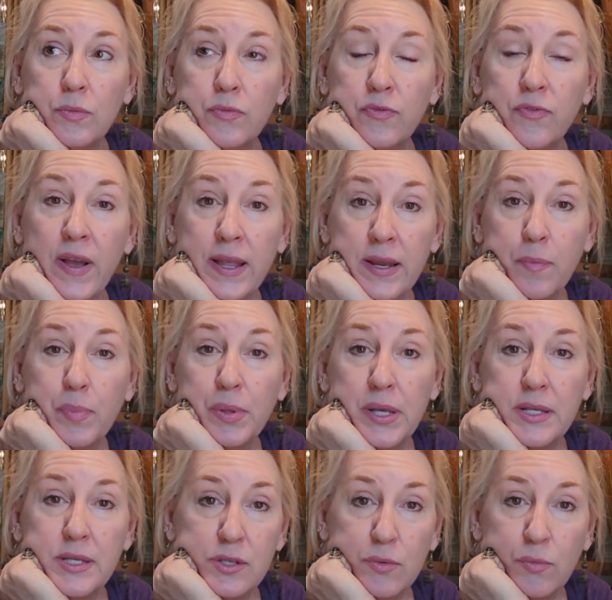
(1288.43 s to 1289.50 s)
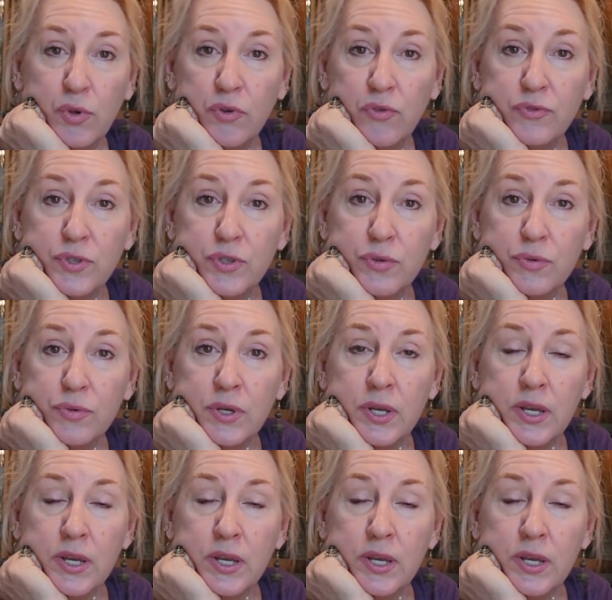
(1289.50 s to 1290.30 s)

find a place to move to.